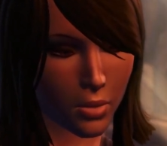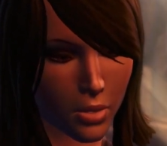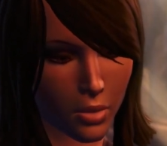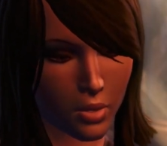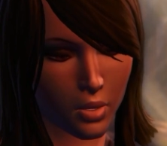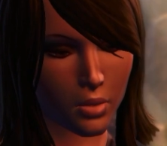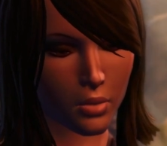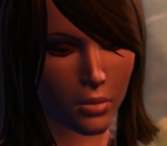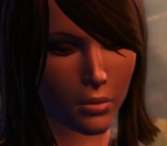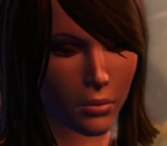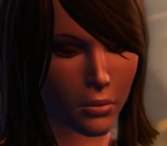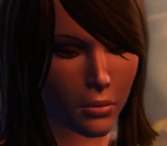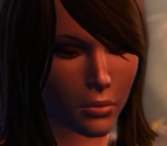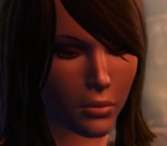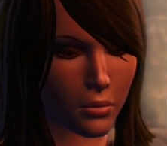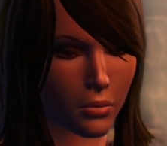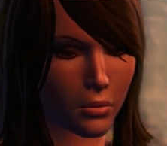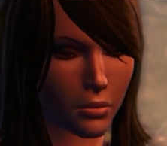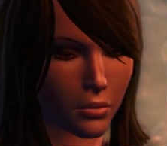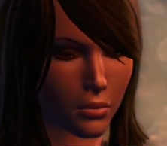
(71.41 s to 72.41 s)
it's
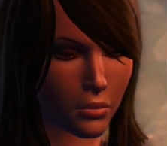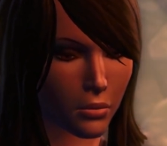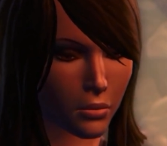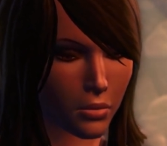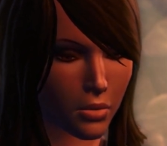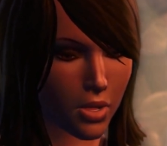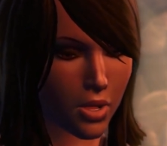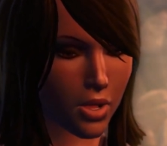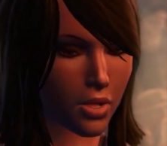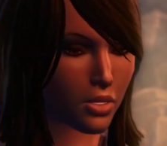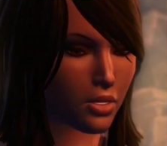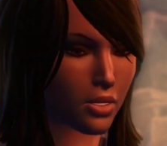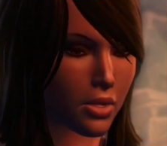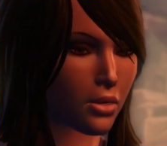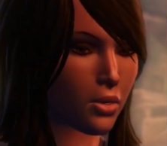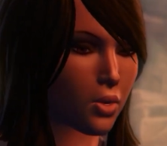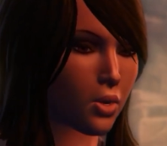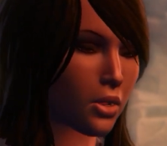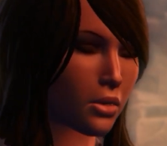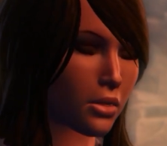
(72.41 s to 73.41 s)

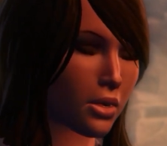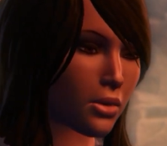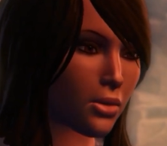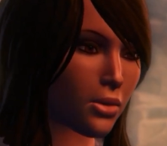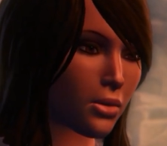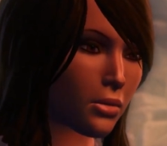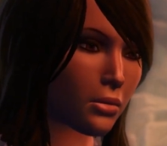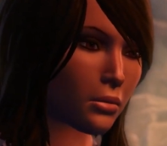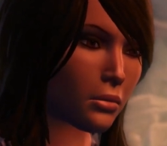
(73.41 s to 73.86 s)
exhilarating.